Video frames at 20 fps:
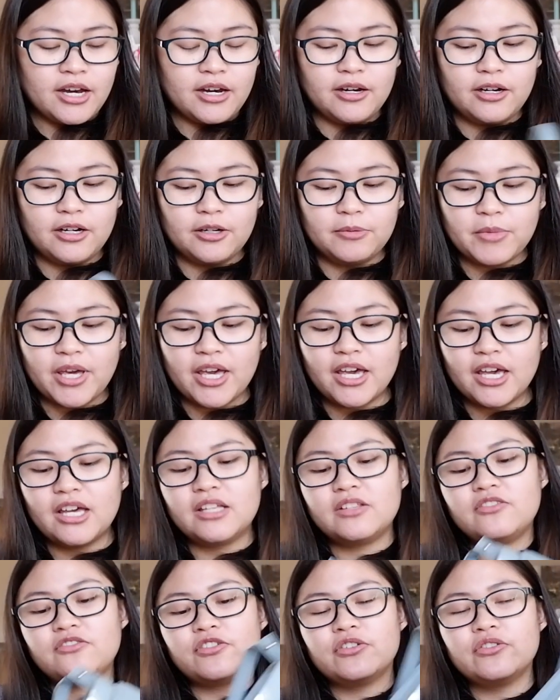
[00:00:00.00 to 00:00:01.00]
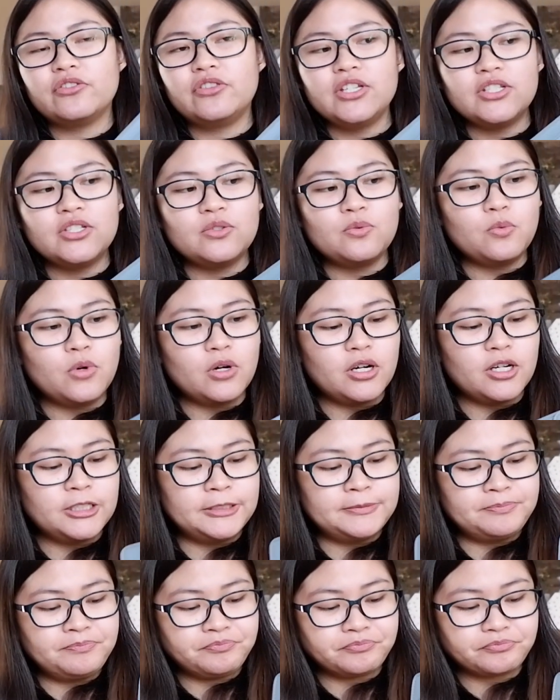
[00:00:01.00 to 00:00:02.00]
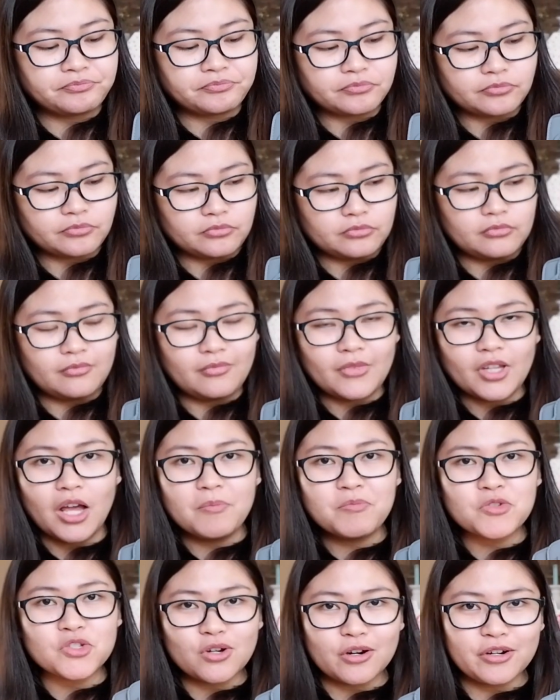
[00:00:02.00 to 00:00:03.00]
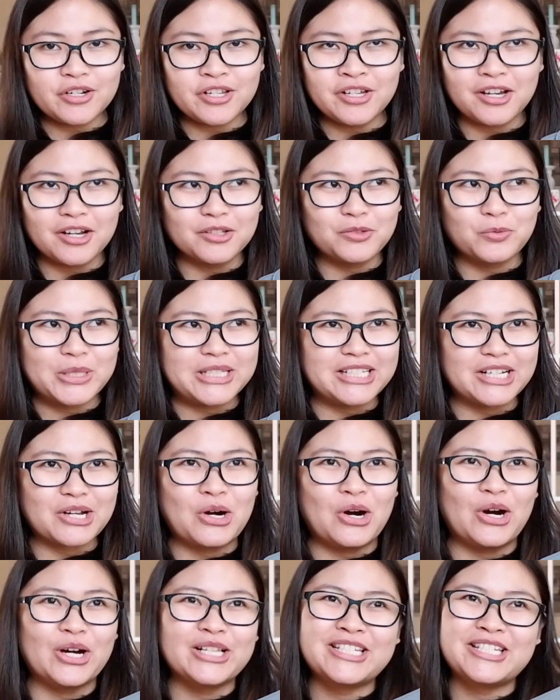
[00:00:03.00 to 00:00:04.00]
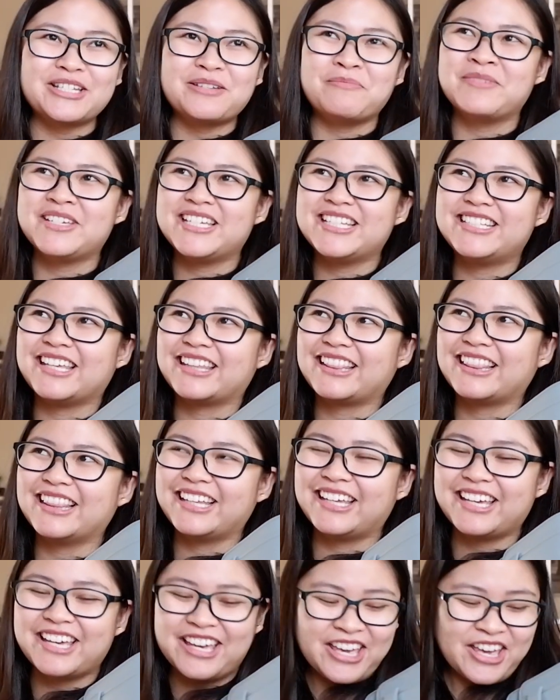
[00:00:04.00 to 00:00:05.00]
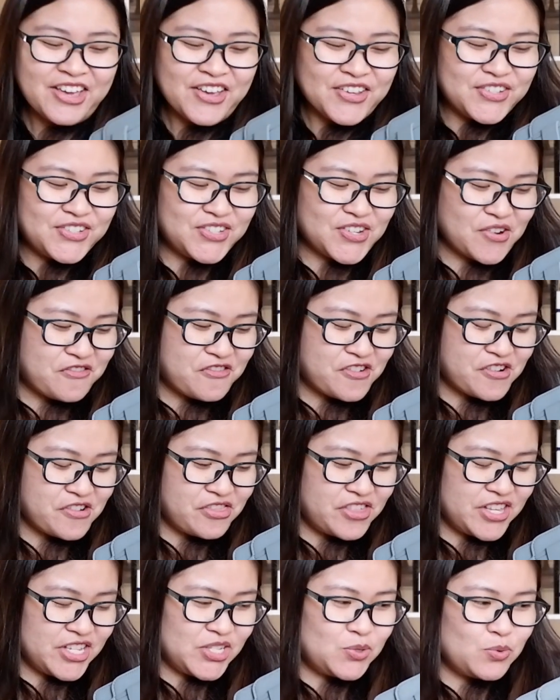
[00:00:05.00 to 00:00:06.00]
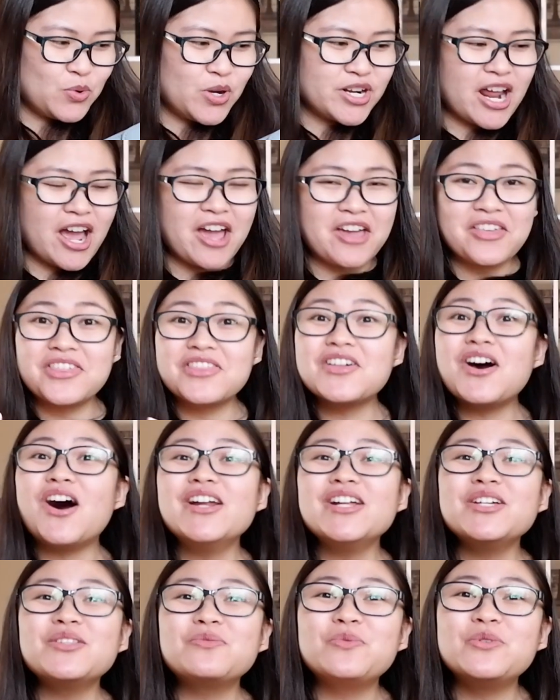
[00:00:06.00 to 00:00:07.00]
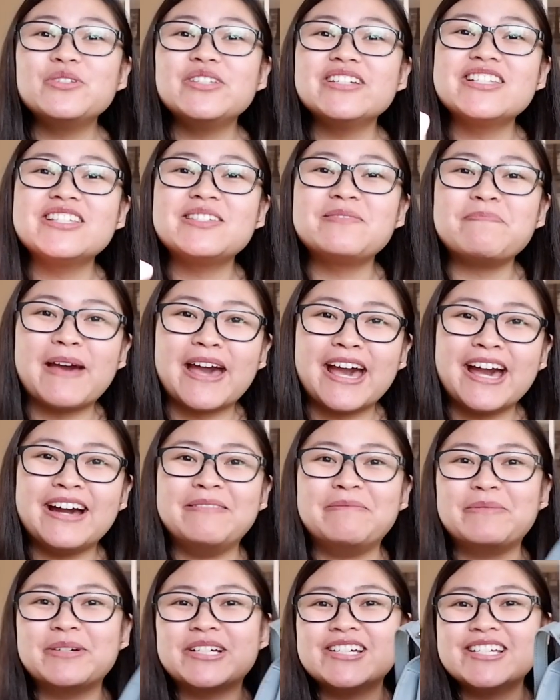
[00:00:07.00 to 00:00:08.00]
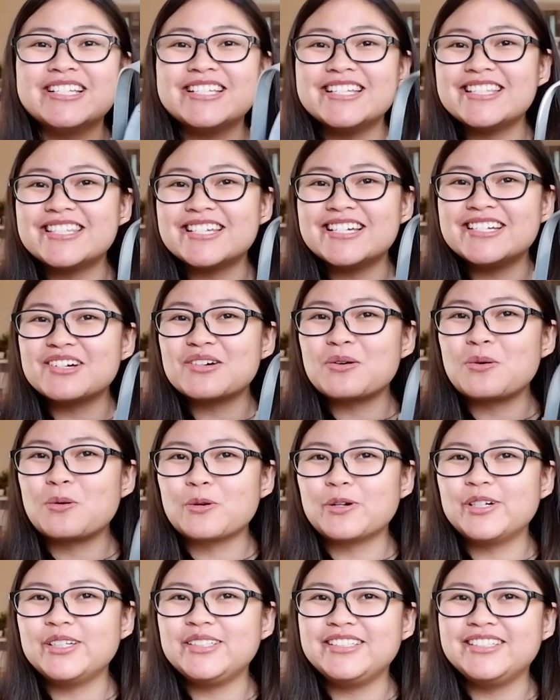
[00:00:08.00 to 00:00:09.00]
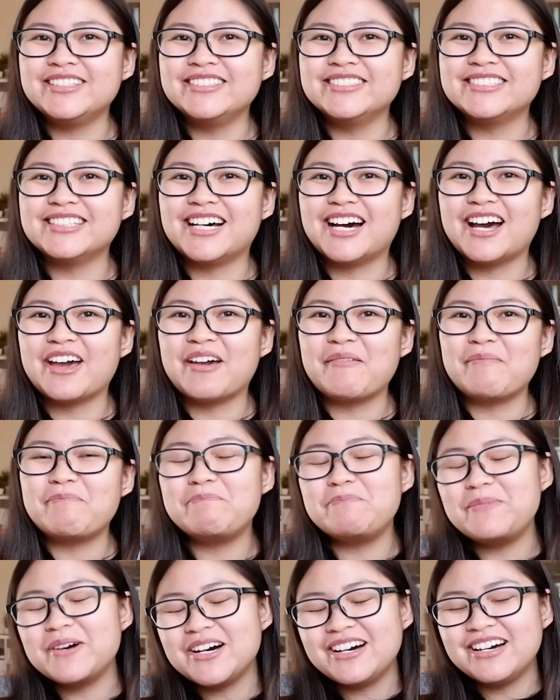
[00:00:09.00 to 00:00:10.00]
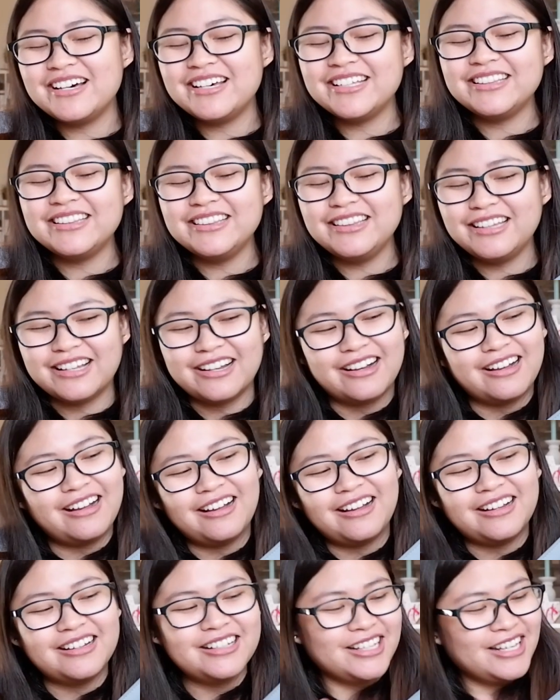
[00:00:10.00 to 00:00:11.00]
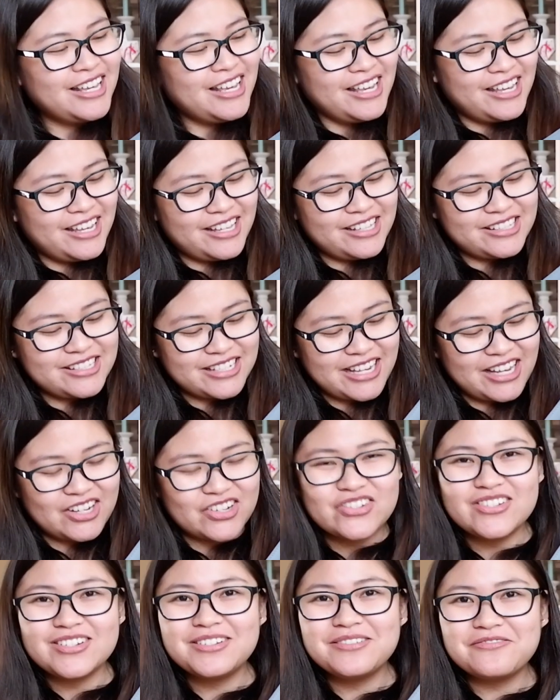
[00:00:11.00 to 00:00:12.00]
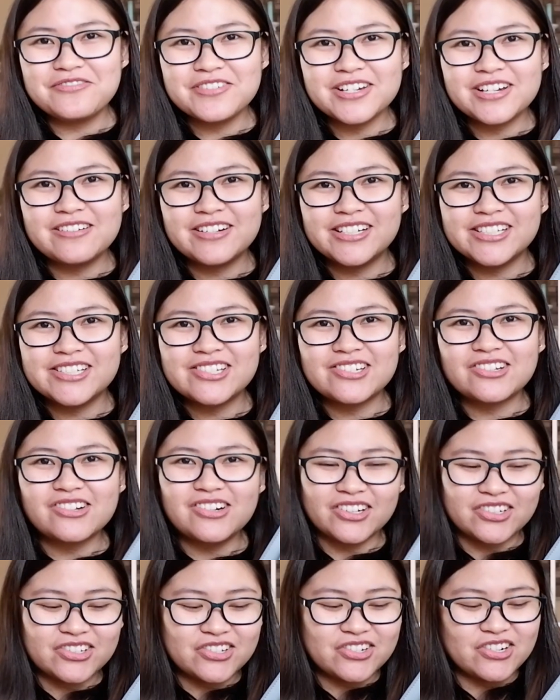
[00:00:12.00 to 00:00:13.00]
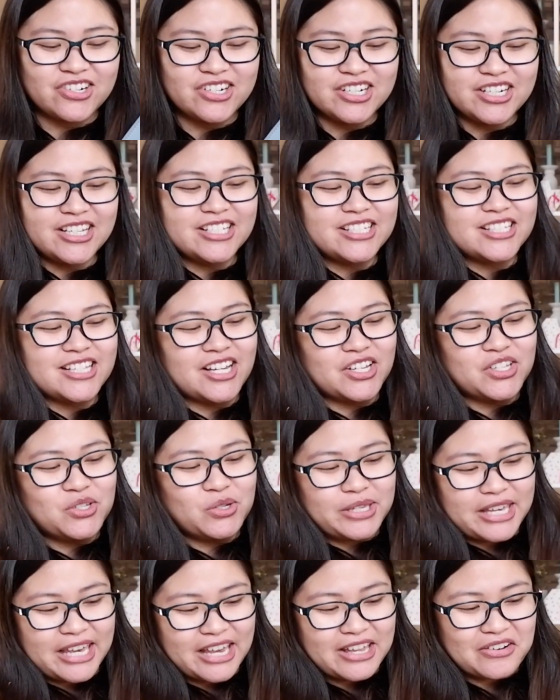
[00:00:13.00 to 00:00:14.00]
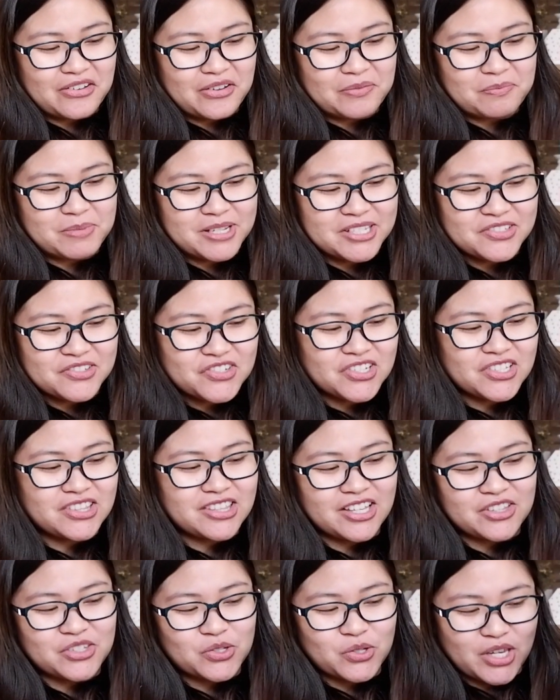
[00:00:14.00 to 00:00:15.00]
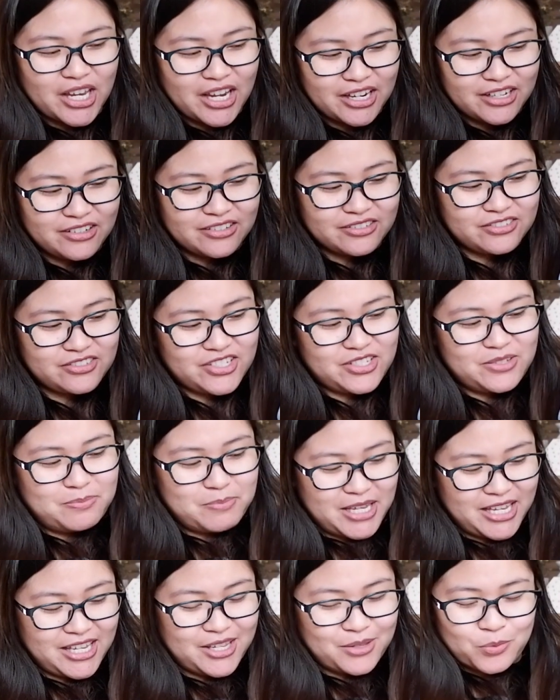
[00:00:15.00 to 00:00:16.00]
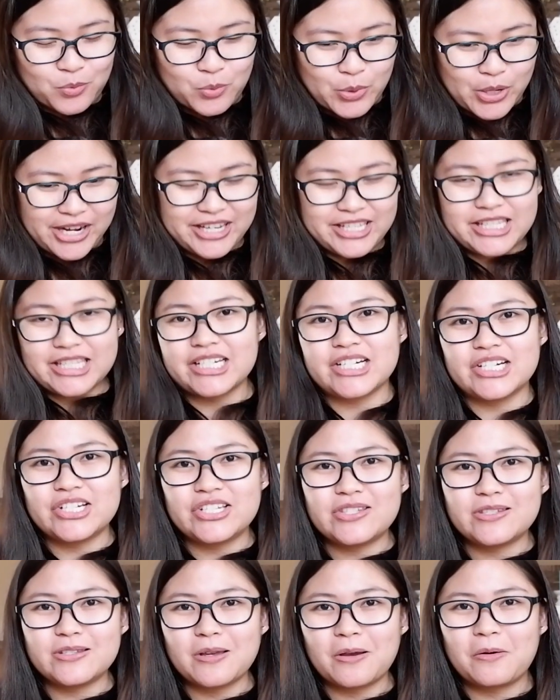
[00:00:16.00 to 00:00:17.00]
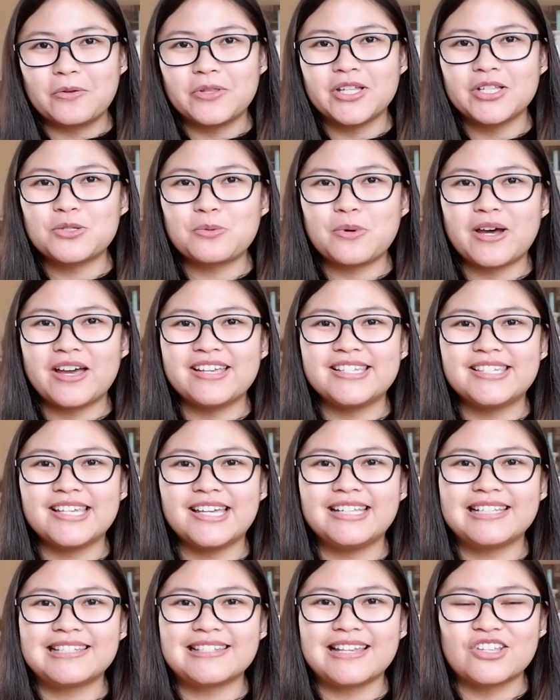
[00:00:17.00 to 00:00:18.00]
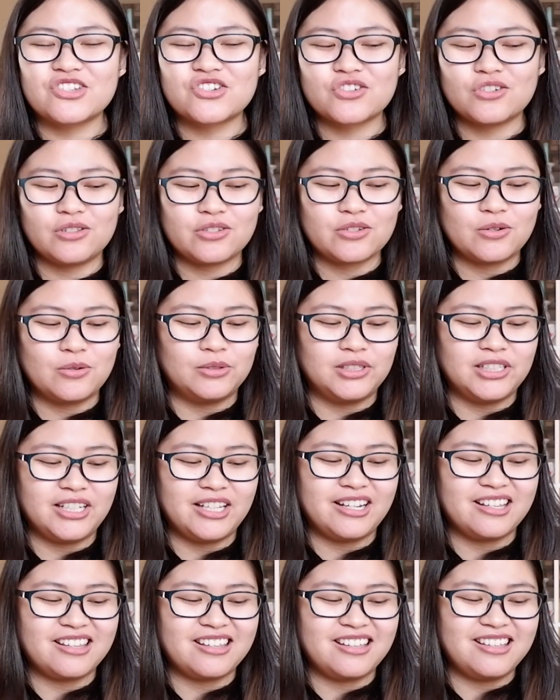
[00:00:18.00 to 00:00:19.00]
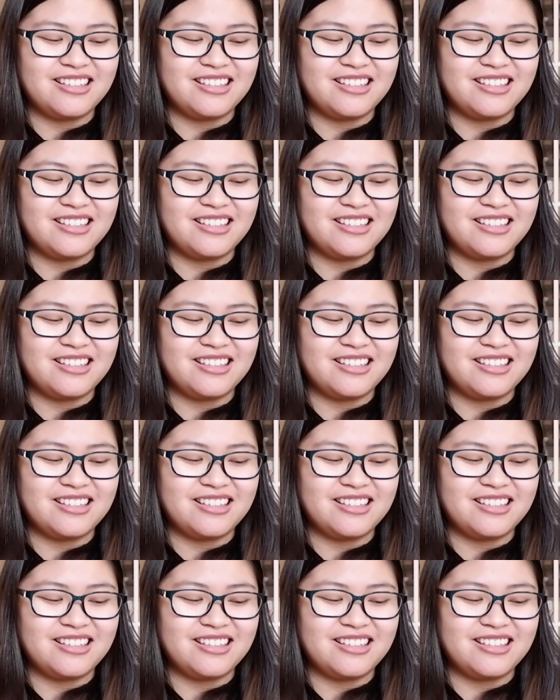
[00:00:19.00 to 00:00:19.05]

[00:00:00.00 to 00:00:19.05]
And for this one, I'm starting out with the cons immediately. So for this one, I thought it would expand because it's an accordion type, but nah, it's actually very structured. It's like you cannot pinch it and you cannot just make it wider. So that's why I said essentials only.